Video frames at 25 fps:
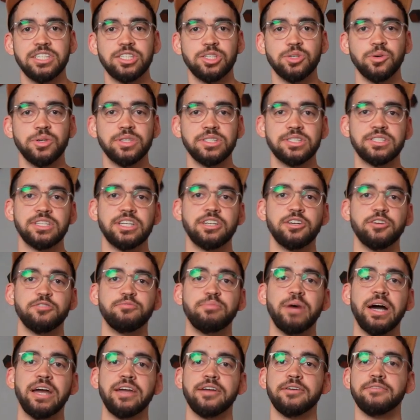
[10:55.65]
So instead
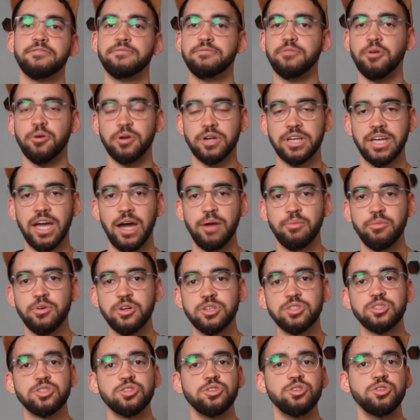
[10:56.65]
of buying four
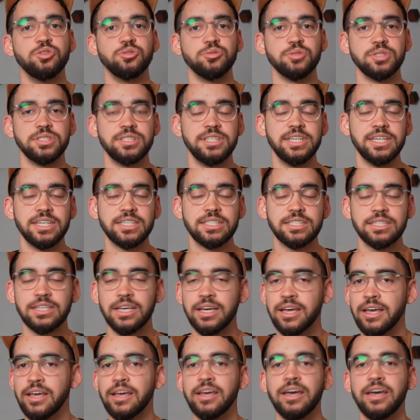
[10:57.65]
cameras, you use this